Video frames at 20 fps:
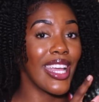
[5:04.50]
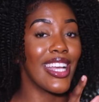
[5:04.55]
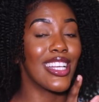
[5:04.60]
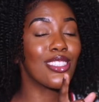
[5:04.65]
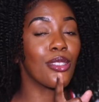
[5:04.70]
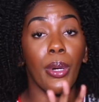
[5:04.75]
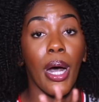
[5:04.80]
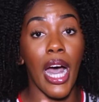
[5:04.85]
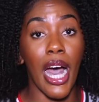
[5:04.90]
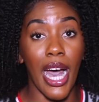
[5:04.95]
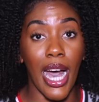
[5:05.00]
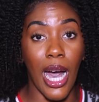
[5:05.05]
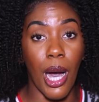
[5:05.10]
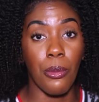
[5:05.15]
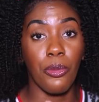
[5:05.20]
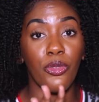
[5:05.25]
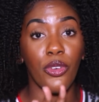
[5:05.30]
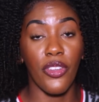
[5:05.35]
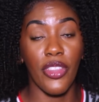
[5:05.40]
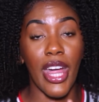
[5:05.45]
is
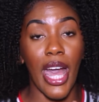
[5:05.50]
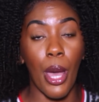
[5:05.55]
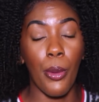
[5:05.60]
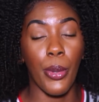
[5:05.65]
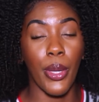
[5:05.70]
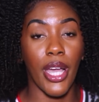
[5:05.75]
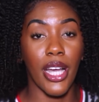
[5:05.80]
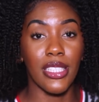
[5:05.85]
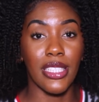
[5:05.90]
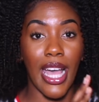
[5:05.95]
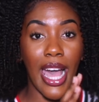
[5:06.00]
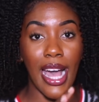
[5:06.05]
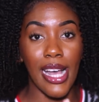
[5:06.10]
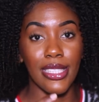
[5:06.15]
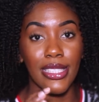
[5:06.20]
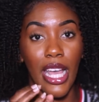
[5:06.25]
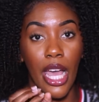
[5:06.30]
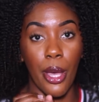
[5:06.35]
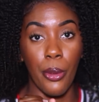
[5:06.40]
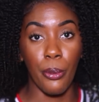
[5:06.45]
bomb for that because it
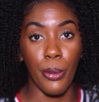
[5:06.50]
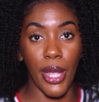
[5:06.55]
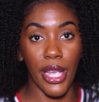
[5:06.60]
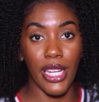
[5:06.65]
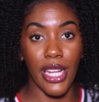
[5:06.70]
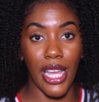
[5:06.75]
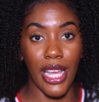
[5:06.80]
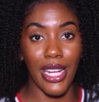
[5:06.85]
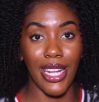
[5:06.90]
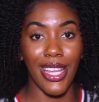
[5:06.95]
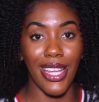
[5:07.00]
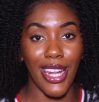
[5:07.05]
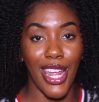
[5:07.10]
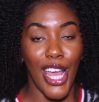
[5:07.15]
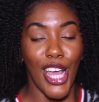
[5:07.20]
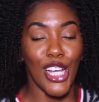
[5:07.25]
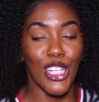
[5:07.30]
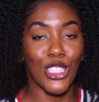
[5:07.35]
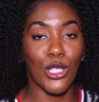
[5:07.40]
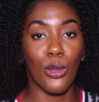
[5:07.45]
has that mint in it.
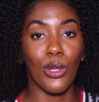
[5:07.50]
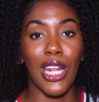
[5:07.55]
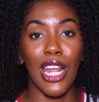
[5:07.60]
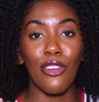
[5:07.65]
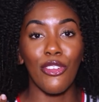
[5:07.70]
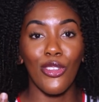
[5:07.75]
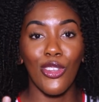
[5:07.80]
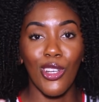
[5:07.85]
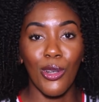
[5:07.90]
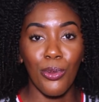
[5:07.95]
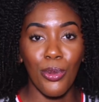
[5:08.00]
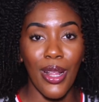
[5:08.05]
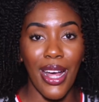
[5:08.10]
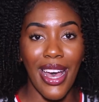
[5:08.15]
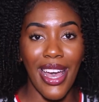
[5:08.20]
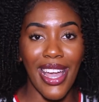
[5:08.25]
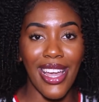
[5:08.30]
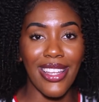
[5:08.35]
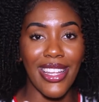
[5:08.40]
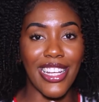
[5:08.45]
So whenever you
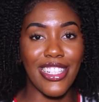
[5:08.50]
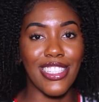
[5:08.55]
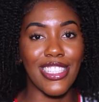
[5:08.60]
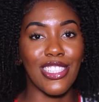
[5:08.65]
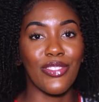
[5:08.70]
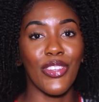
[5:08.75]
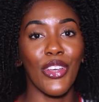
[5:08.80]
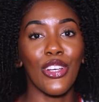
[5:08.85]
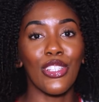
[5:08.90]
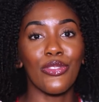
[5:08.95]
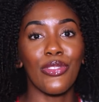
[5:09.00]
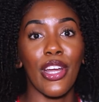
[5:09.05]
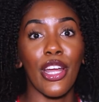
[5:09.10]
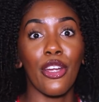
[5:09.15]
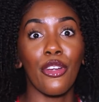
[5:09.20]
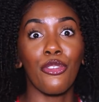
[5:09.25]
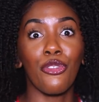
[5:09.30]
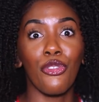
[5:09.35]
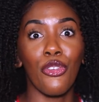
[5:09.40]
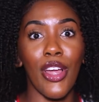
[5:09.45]
apply it, it just feels
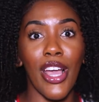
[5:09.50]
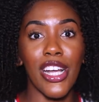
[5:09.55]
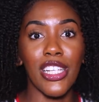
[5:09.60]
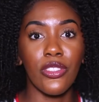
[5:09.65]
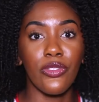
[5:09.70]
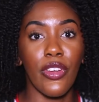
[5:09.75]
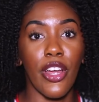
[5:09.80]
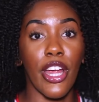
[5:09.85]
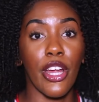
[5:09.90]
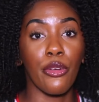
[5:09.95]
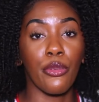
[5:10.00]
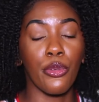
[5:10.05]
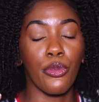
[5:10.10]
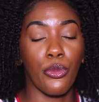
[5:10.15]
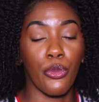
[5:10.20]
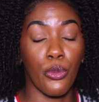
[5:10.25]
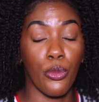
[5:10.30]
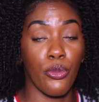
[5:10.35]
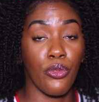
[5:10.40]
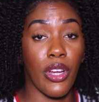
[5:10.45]
very fresh,
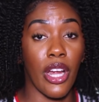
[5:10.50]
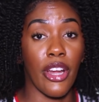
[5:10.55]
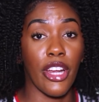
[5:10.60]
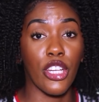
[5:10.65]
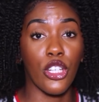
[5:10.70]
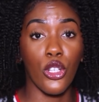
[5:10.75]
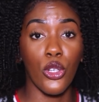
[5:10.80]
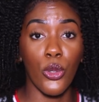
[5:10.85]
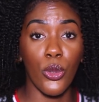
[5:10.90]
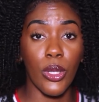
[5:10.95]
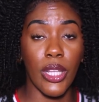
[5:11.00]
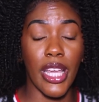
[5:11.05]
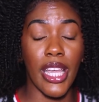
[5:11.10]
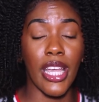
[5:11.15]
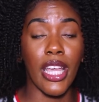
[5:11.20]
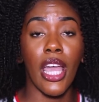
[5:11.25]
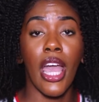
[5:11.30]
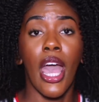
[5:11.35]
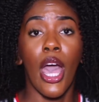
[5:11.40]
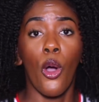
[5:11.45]
very very
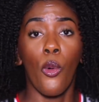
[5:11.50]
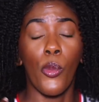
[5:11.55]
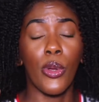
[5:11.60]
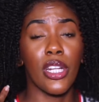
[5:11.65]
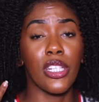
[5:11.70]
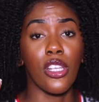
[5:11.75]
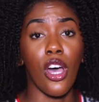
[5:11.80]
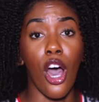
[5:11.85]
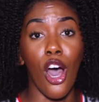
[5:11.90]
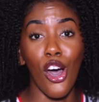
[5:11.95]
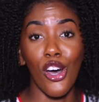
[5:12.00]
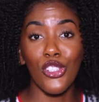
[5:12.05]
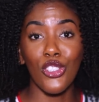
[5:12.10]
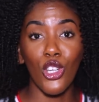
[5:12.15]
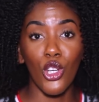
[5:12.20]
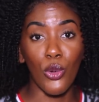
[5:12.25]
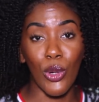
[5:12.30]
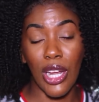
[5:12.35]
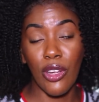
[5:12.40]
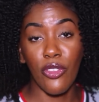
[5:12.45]
cooling, which is
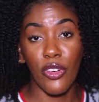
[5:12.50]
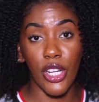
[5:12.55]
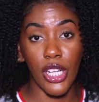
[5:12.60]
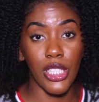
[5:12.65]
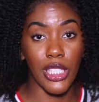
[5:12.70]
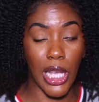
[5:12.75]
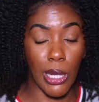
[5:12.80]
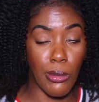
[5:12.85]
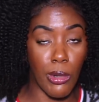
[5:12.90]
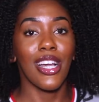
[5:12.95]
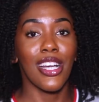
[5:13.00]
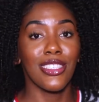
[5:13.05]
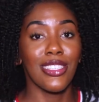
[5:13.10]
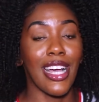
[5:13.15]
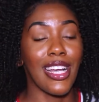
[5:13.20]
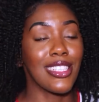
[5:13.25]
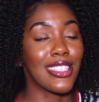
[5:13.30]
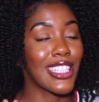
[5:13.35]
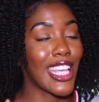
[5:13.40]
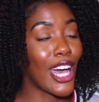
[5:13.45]
also great for the summer because
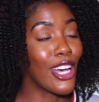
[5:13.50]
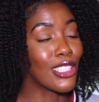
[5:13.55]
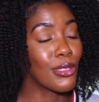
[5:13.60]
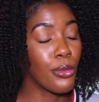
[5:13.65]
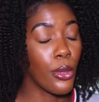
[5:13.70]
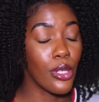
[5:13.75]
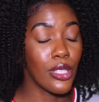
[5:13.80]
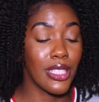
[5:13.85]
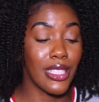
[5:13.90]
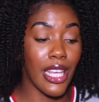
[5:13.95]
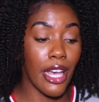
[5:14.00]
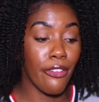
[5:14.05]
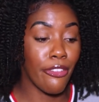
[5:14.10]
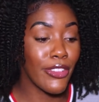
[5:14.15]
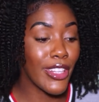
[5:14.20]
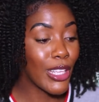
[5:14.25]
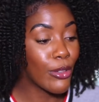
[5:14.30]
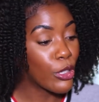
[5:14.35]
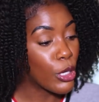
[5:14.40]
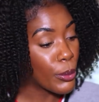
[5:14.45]
our scalps most
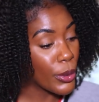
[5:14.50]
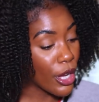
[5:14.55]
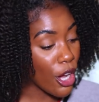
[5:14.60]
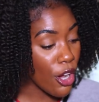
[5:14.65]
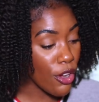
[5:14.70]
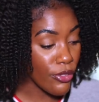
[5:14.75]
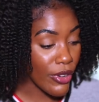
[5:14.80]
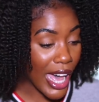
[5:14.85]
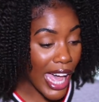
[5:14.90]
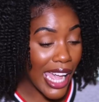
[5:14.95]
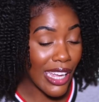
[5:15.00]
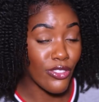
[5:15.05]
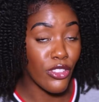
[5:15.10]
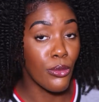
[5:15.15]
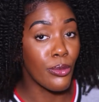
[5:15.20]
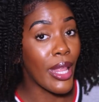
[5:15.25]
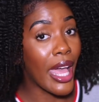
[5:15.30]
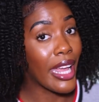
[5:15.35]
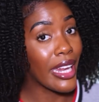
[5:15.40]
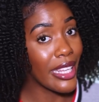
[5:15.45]
definitely will be on fire
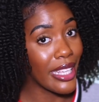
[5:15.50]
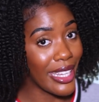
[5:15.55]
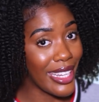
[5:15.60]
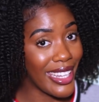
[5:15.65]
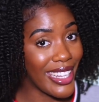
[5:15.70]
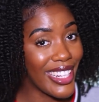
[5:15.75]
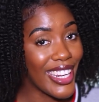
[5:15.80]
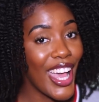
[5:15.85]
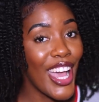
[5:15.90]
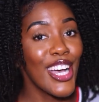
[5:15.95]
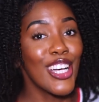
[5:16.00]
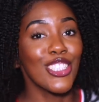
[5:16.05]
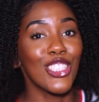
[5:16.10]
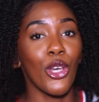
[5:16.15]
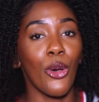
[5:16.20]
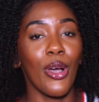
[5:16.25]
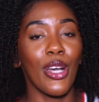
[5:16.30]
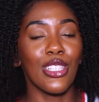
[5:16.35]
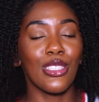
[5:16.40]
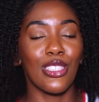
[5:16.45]
from that heat.
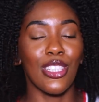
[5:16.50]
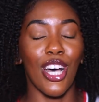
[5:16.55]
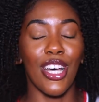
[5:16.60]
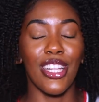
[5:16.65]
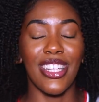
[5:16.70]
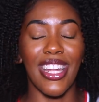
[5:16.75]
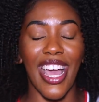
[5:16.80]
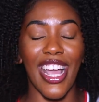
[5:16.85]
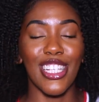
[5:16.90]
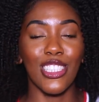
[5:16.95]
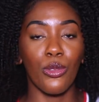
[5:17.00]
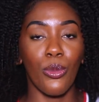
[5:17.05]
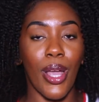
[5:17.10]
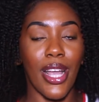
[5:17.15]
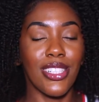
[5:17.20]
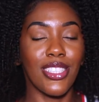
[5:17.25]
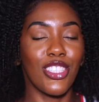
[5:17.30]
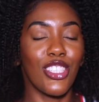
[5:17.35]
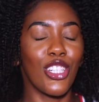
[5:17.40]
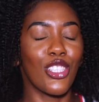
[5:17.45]
So it's a nice
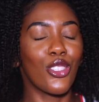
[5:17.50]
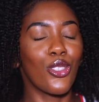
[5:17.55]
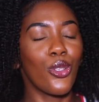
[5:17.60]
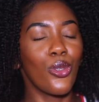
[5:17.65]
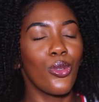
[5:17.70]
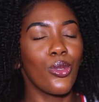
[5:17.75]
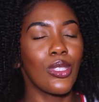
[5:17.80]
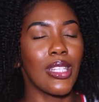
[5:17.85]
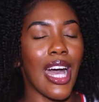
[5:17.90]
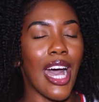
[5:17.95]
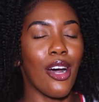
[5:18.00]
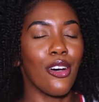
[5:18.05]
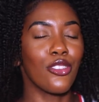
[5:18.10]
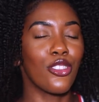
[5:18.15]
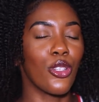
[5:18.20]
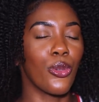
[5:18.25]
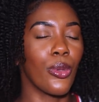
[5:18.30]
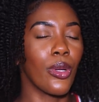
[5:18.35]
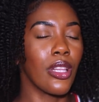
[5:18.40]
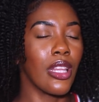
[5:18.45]
way to just cool down,
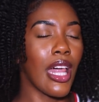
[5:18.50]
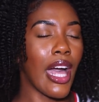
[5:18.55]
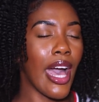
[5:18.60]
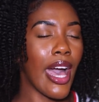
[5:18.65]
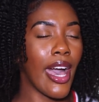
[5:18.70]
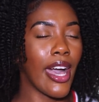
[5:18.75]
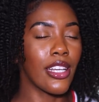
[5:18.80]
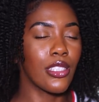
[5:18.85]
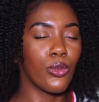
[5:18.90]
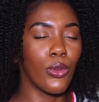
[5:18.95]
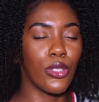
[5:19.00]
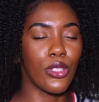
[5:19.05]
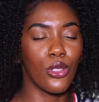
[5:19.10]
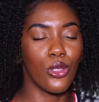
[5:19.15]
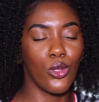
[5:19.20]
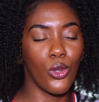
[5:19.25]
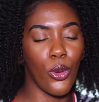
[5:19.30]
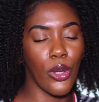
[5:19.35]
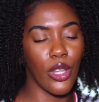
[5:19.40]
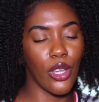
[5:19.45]
to relax once
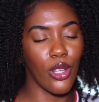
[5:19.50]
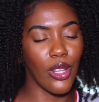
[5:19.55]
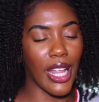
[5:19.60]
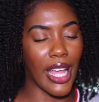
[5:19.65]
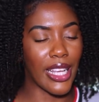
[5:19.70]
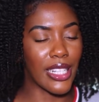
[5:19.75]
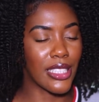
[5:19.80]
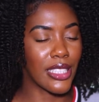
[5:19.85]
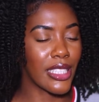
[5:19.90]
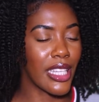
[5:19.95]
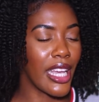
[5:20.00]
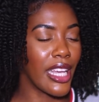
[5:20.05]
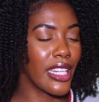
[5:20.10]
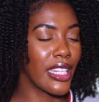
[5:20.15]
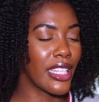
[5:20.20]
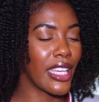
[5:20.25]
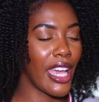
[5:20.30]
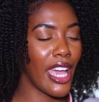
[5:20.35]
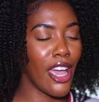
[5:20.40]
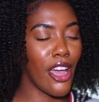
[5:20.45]
you're doing your like
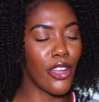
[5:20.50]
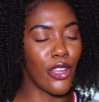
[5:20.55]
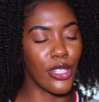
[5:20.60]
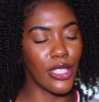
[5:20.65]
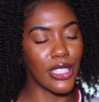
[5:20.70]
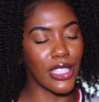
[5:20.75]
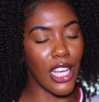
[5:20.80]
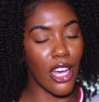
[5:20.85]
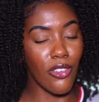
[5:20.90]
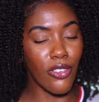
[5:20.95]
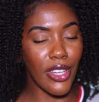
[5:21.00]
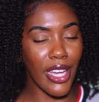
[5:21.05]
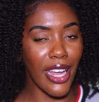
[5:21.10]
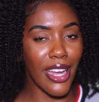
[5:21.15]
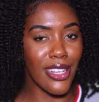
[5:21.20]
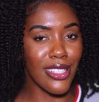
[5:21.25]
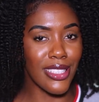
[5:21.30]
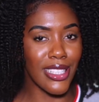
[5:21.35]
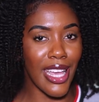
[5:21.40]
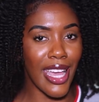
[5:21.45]
skincare, your
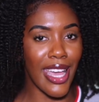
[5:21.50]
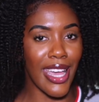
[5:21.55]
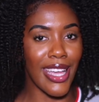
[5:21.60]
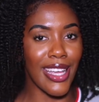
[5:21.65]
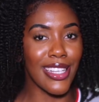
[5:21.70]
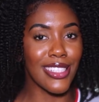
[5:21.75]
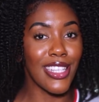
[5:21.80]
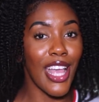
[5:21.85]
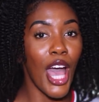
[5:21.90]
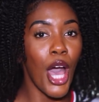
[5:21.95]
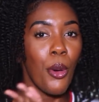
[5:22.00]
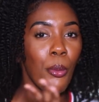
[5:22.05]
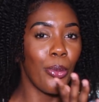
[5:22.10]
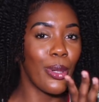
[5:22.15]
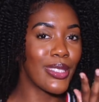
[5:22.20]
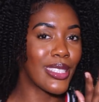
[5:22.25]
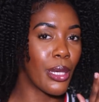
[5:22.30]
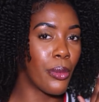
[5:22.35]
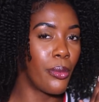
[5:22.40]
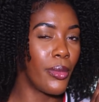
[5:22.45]
self-care days.
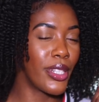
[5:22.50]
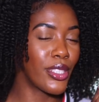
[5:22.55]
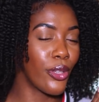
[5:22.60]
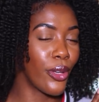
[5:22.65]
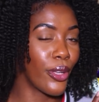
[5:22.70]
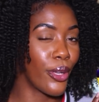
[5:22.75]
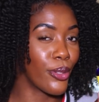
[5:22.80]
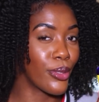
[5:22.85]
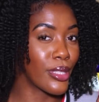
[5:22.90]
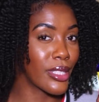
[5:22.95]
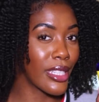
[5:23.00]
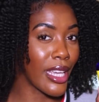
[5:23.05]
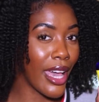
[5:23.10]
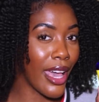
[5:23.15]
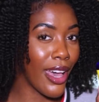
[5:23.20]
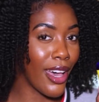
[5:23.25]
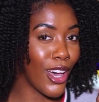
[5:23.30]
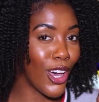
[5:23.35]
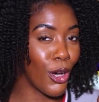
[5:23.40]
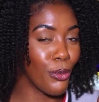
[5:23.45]
Put some mints on your
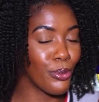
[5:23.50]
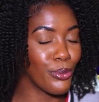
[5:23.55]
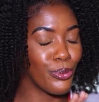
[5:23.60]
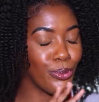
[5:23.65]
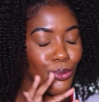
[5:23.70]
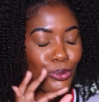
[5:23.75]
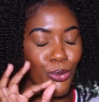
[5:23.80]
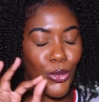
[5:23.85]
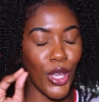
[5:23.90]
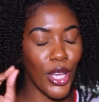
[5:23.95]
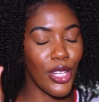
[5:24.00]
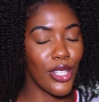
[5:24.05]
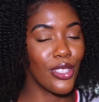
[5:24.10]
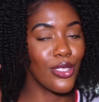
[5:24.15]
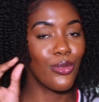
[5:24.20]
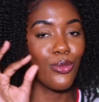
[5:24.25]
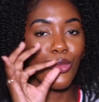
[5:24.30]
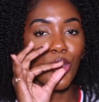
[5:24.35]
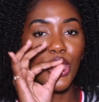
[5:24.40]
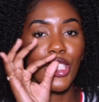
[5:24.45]
scalp,
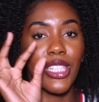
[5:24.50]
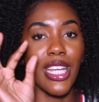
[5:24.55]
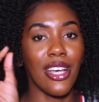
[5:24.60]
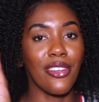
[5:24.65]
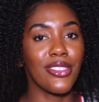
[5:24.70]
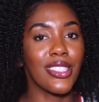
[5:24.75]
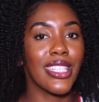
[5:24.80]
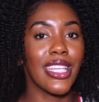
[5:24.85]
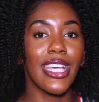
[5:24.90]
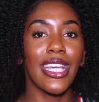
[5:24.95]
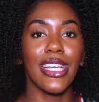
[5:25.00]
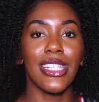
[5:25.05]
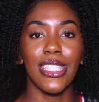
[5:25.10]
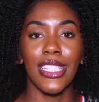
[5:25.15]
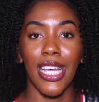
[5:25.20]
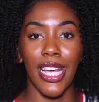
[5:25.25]
chef's kiss